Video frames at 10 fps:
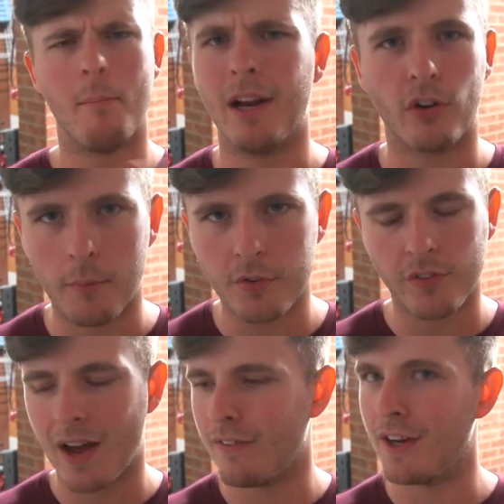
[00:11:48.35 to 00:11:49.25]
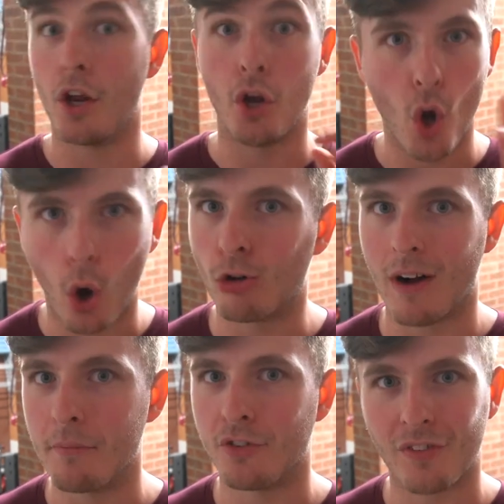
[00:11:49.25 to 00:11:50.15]
milligrams of caffeine, not
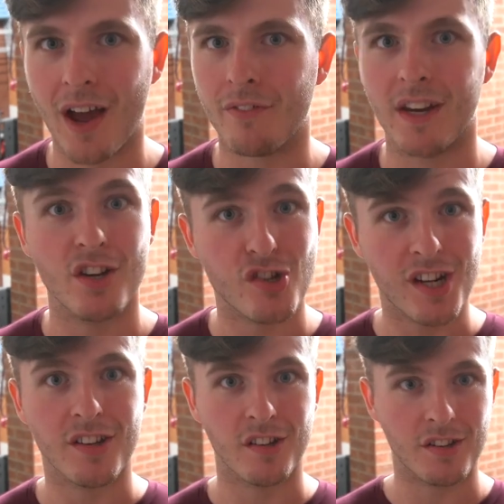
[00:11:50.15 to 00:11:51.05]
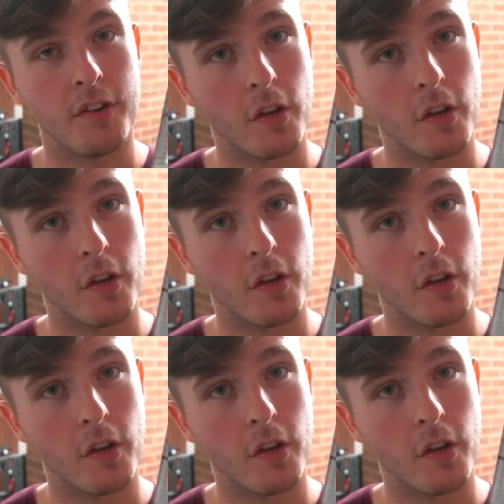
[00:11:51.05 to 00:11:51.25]
grams of caffeine, Jesus.